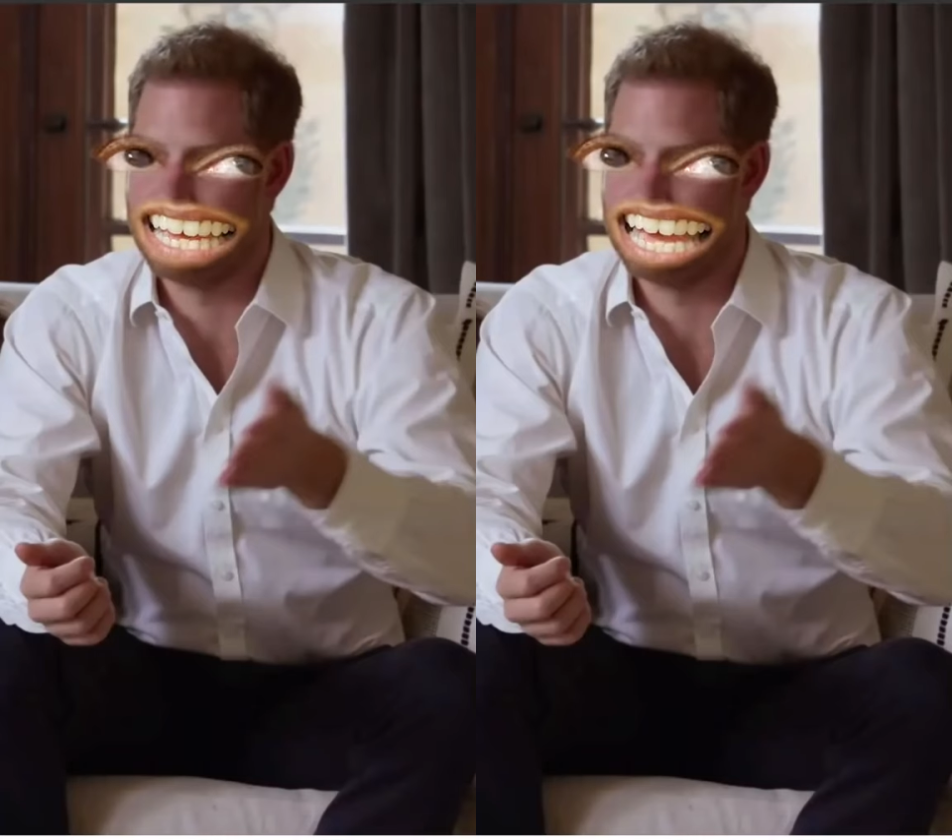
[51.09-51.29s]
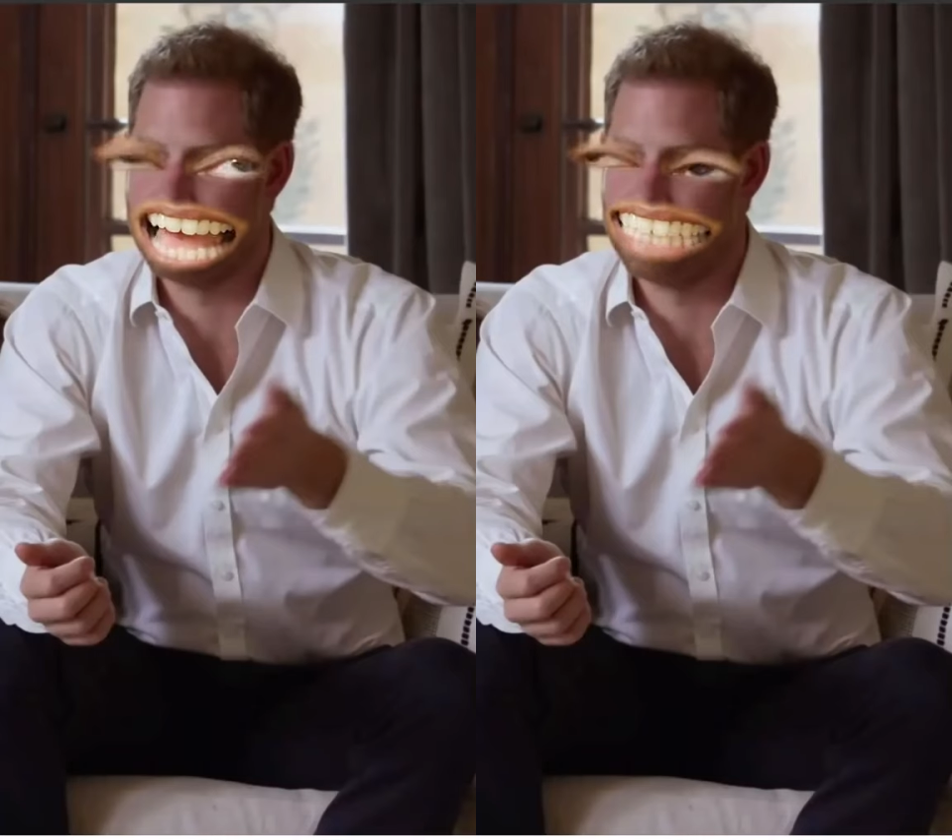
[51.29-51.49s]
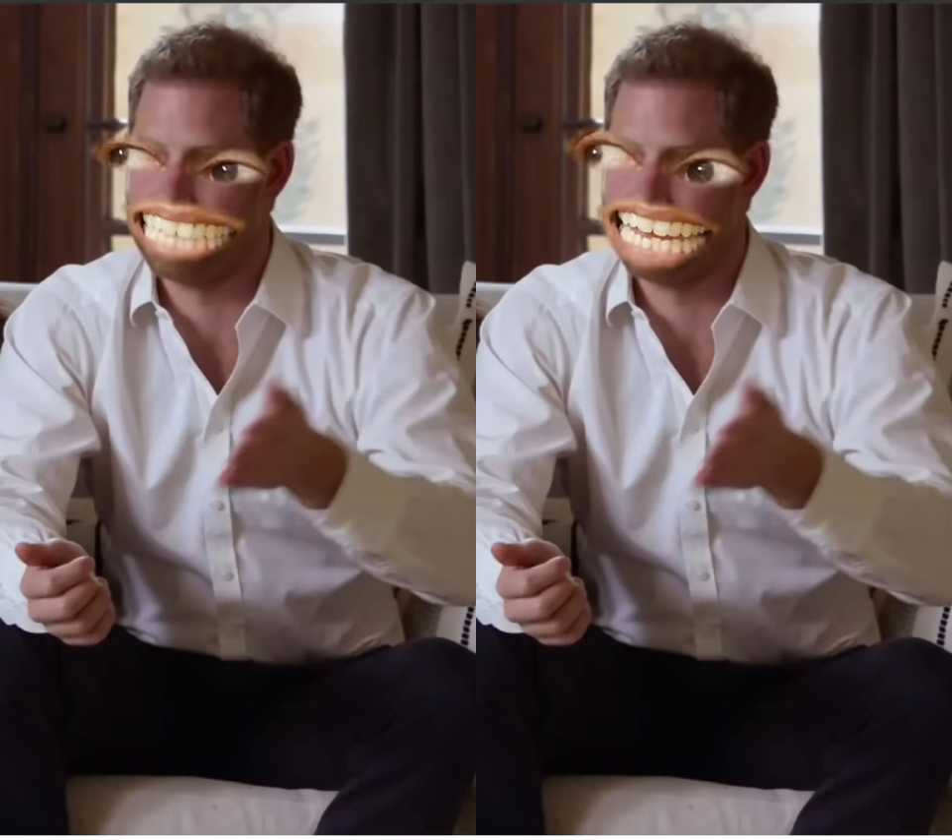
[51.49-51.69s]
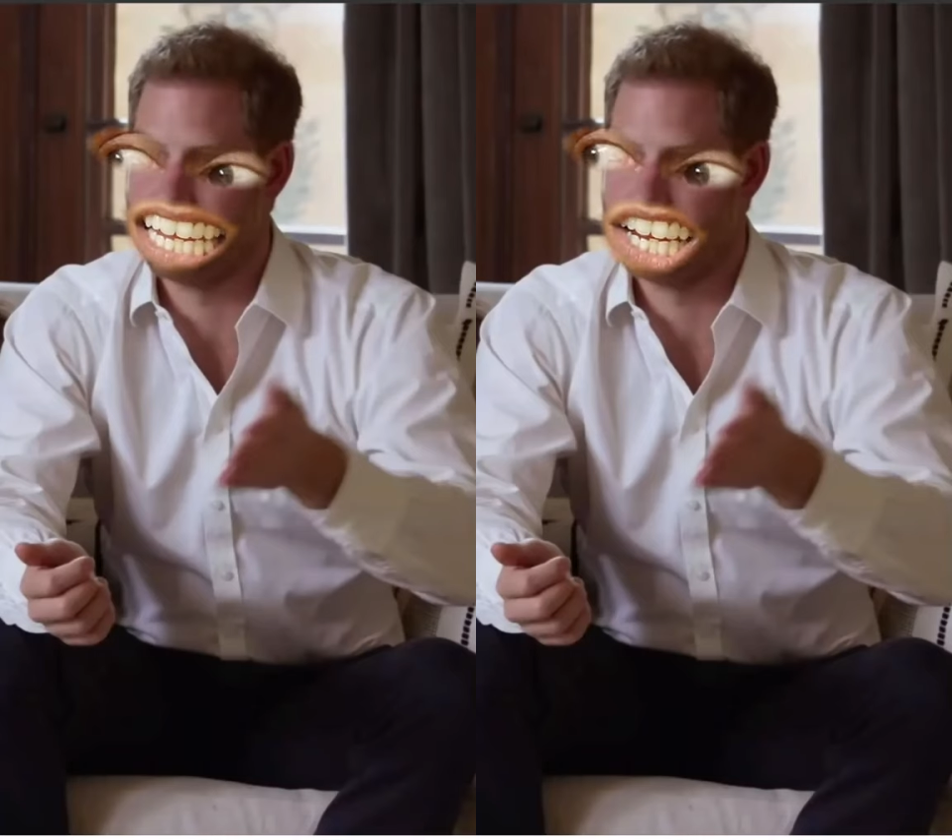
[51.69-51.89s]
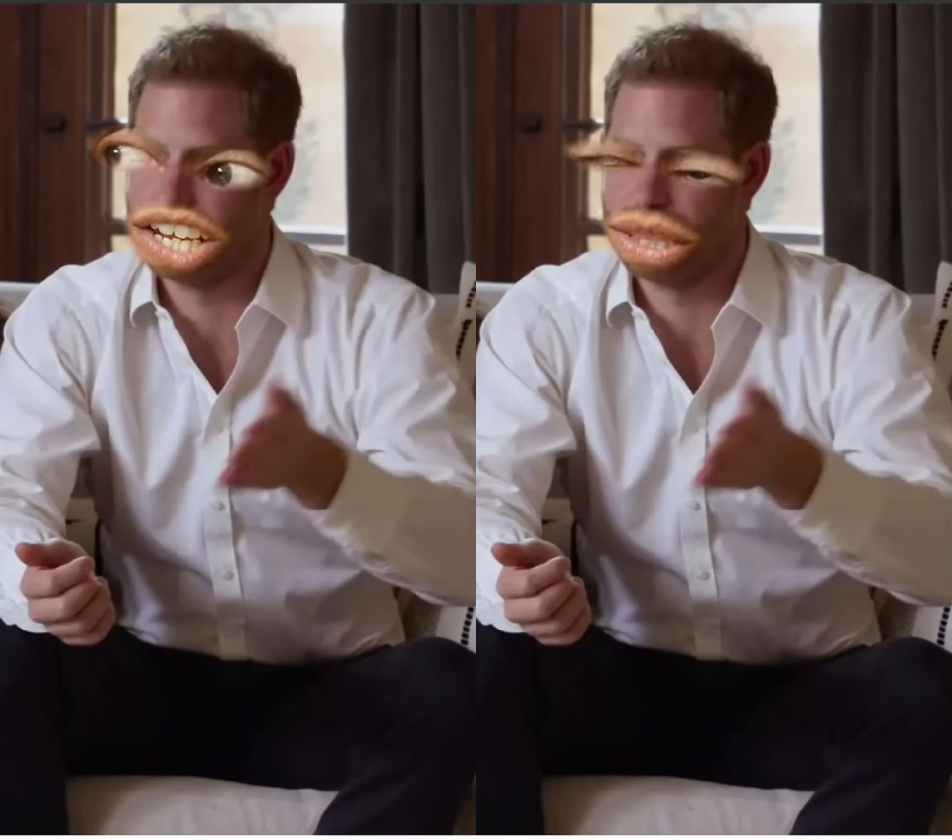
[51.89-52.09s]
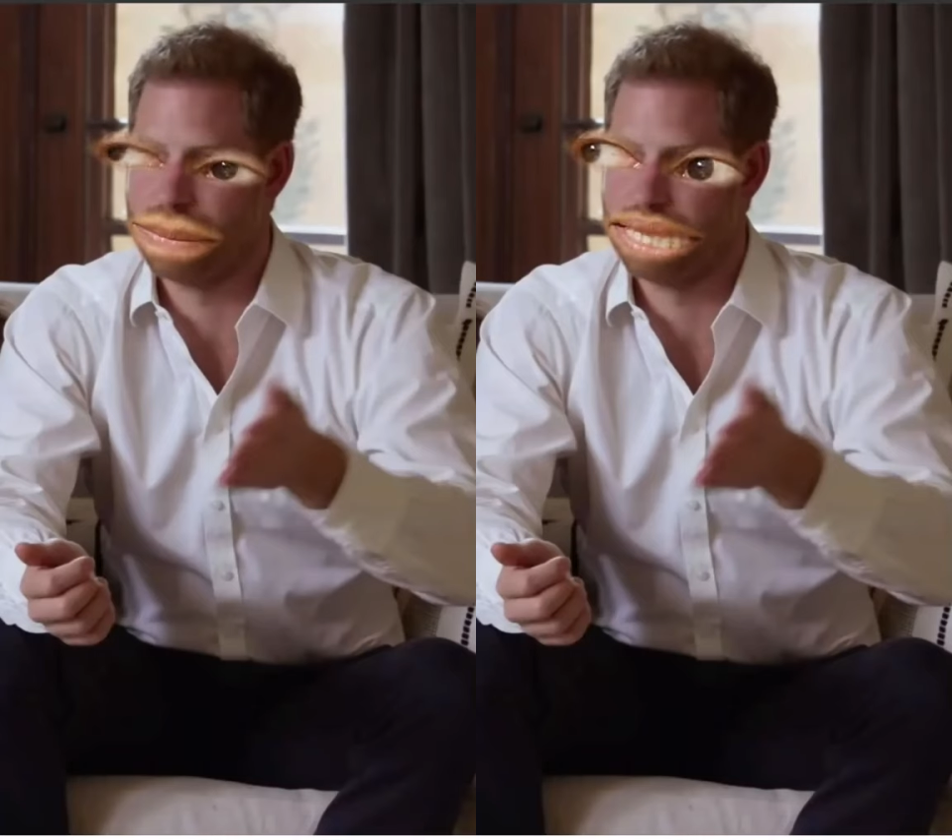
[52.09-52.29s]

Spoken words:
I said I'd take care of the